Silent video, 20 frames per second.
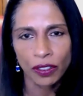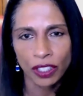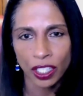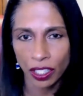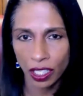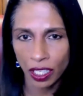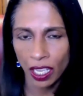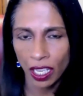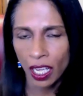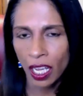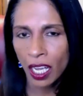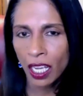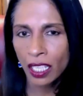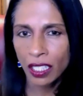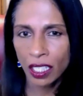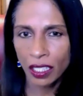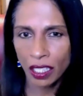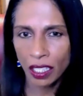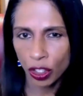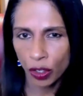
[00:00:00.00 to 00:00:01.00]
Does it
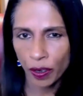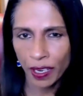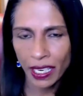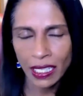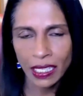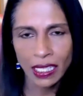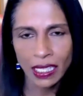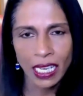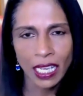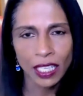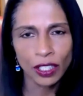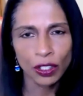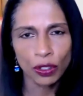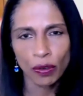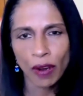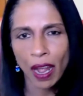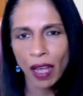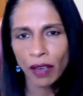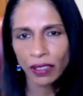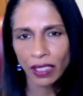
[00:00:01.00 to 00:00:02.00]
transcend
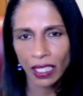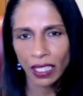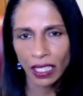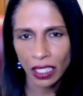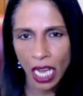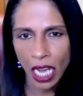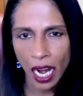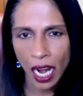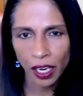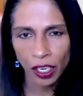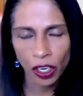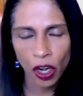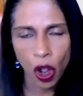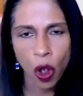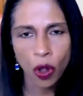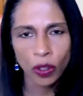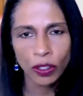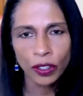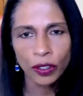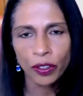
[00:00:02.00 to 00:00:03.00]
throughout the entire
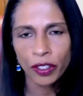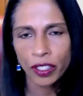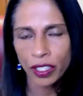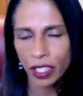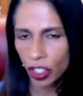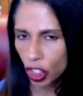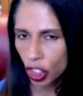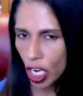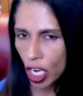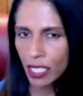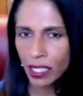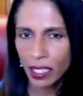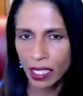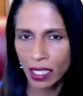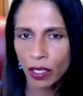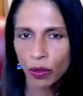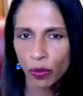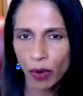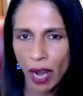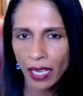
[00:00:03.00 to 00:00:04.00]
colon, or is it just in
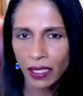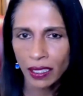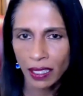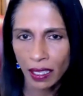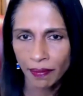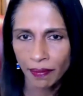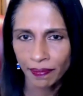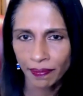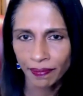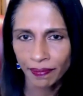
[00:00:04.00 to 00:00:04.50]
the rectum?